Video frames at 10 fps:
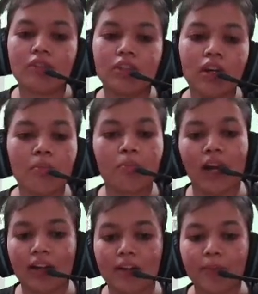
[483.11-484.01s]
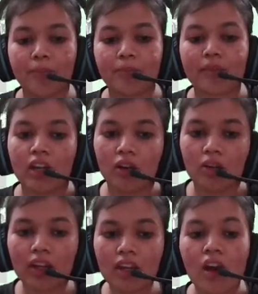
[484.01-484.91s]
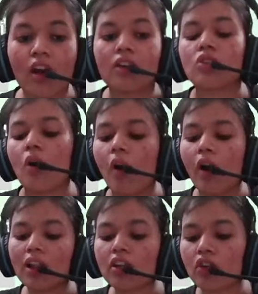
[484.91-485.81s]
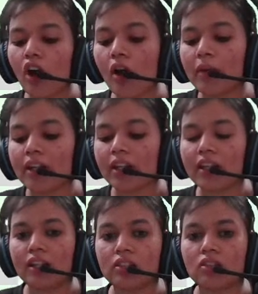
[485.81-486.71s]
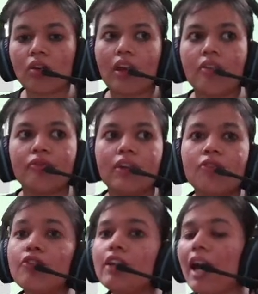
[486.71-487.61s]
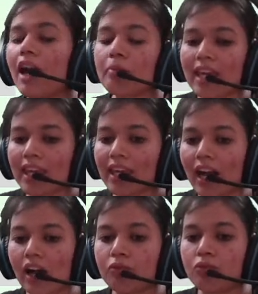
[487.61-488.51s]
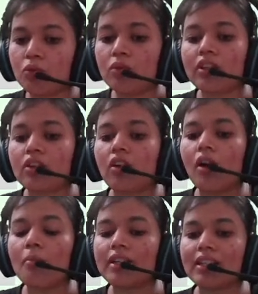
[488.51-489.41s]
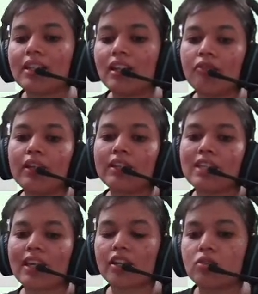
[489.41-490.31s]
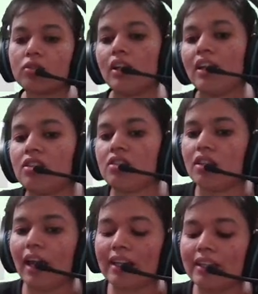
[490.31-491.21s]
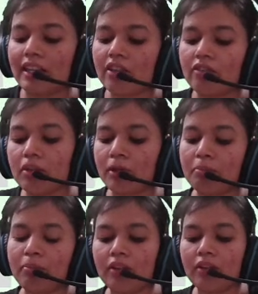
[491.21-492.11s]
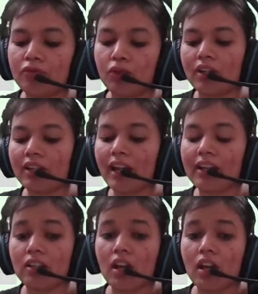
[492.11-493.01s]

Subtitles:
And they open and close in this manner. Okay. So there are these different parts of stomata. Which is, first of all, is chloroplast. Then we have wall. And these are the guard cells. All right. So what is the function of guard cells? They open and close. They help stomata breathe.